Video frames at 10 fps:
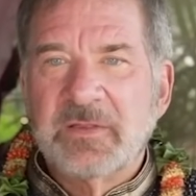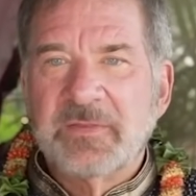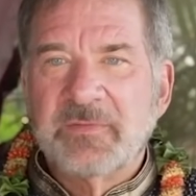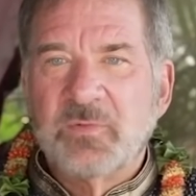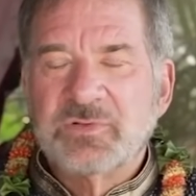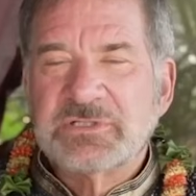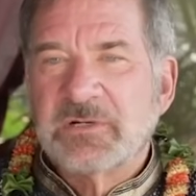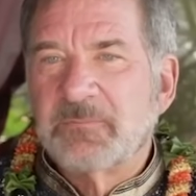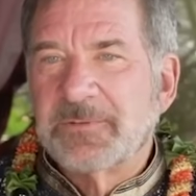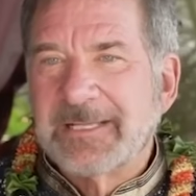the most
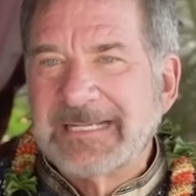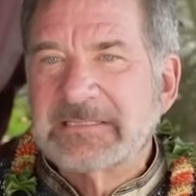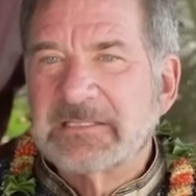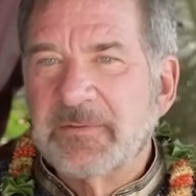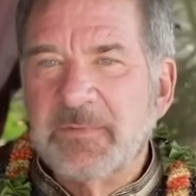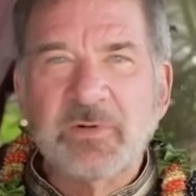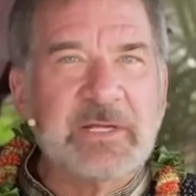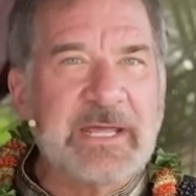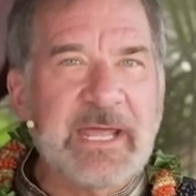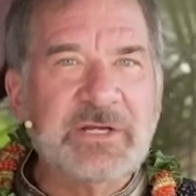complex
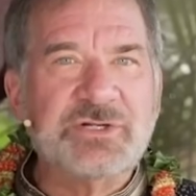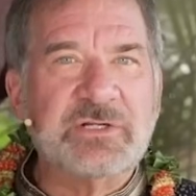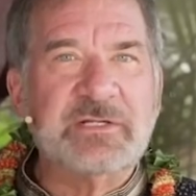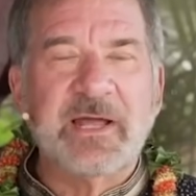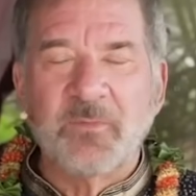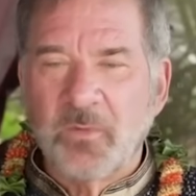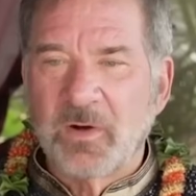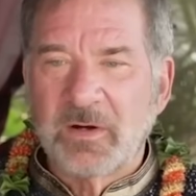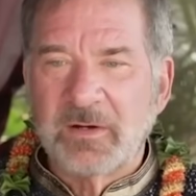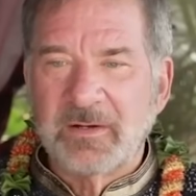communication
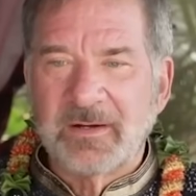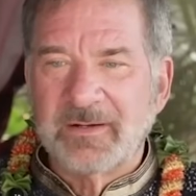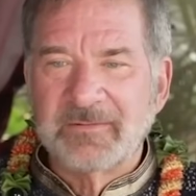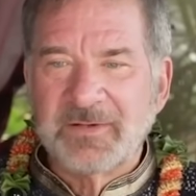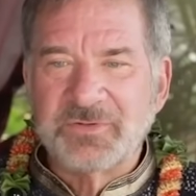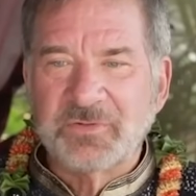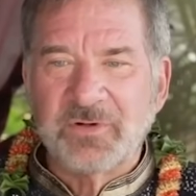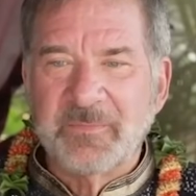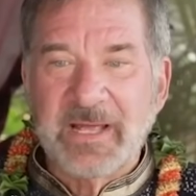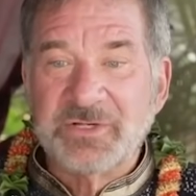network uh, that you could
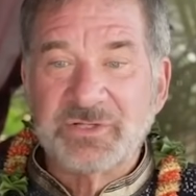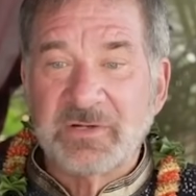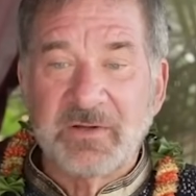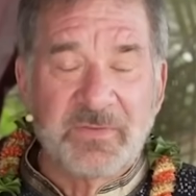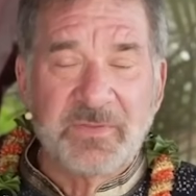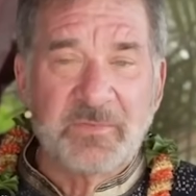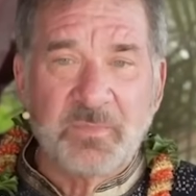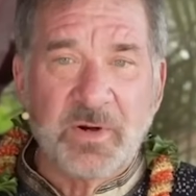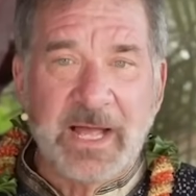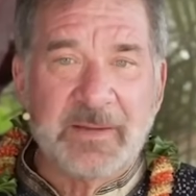imagine, other than
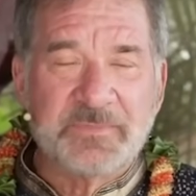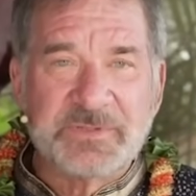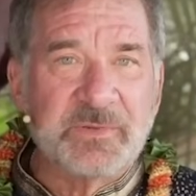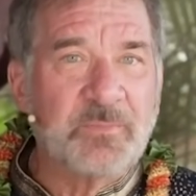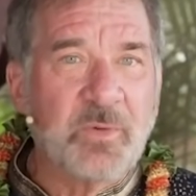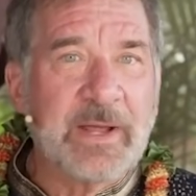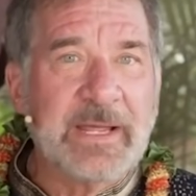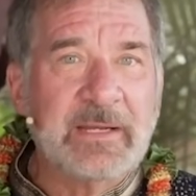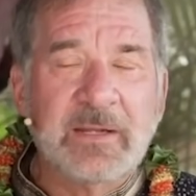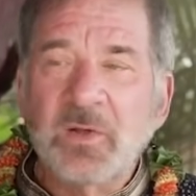perhaps the
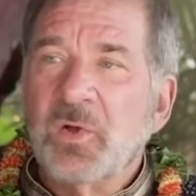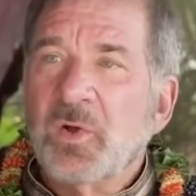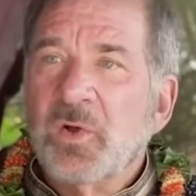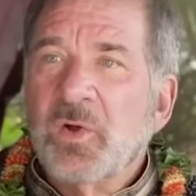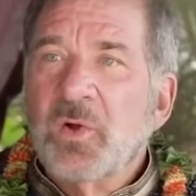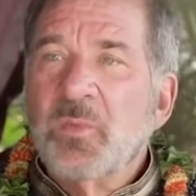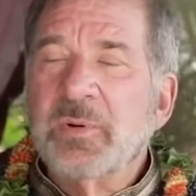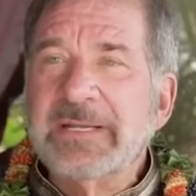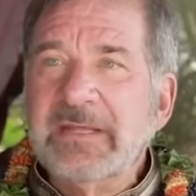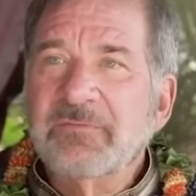brain.
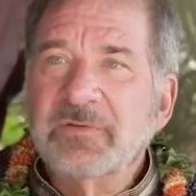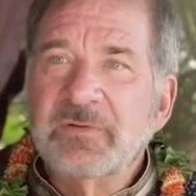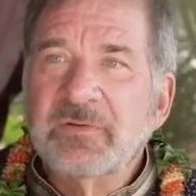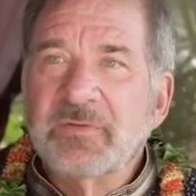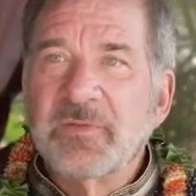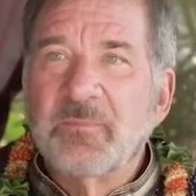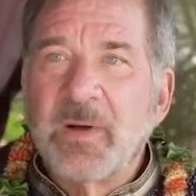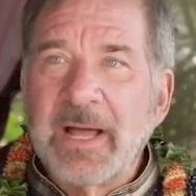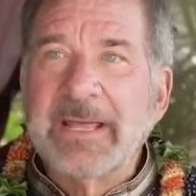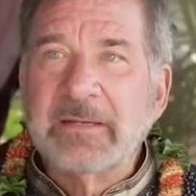But even the
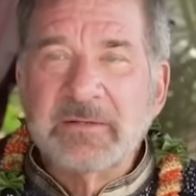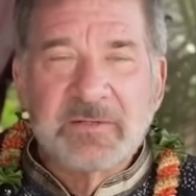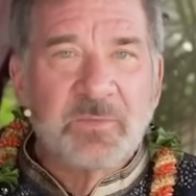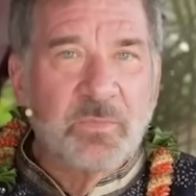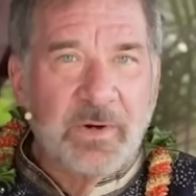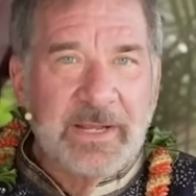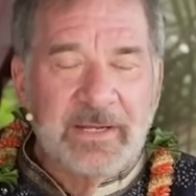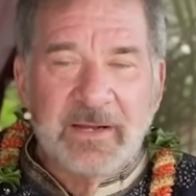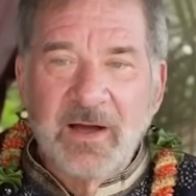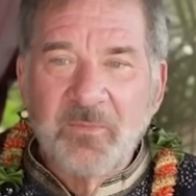mind and the
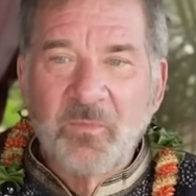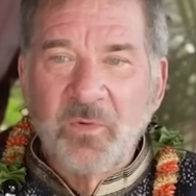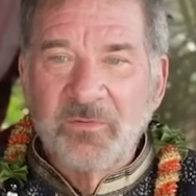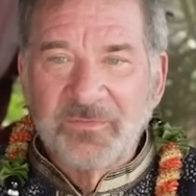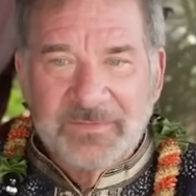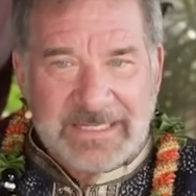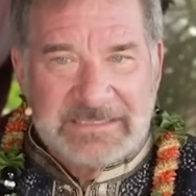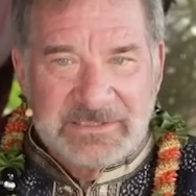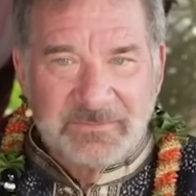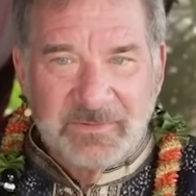brain are more
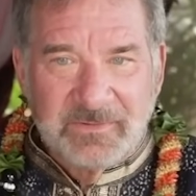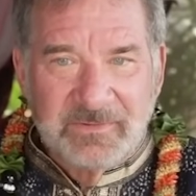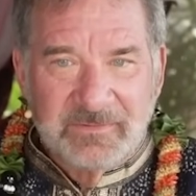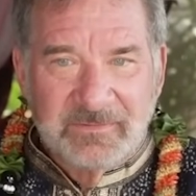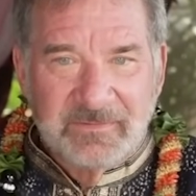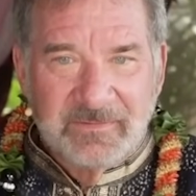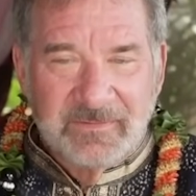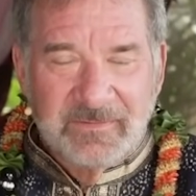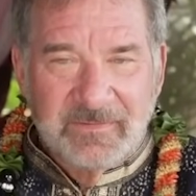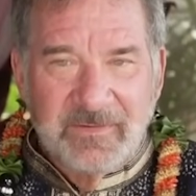flexible
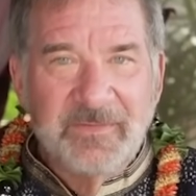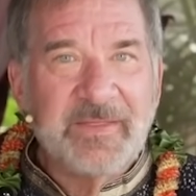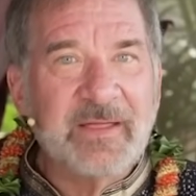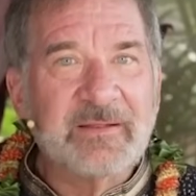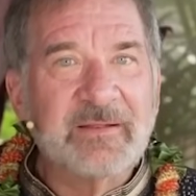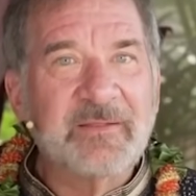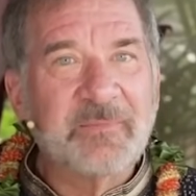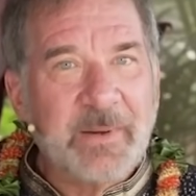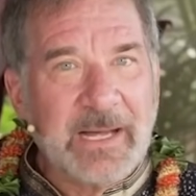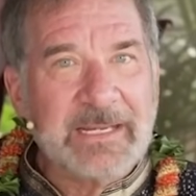than
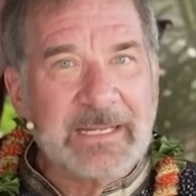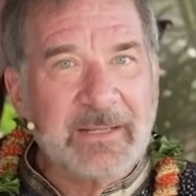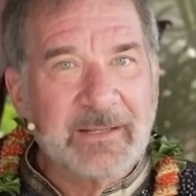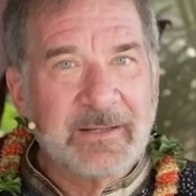the body.